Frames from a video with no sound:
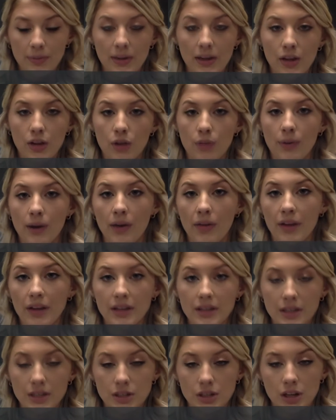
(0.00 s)
either by the
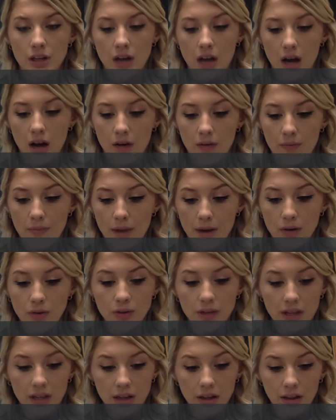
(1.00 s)
addition of metal
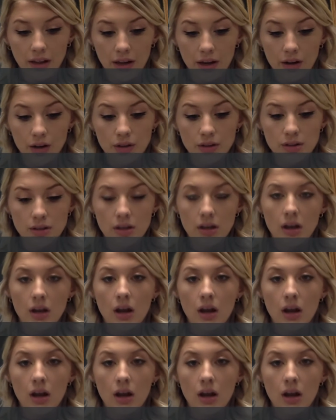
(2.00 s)
chelators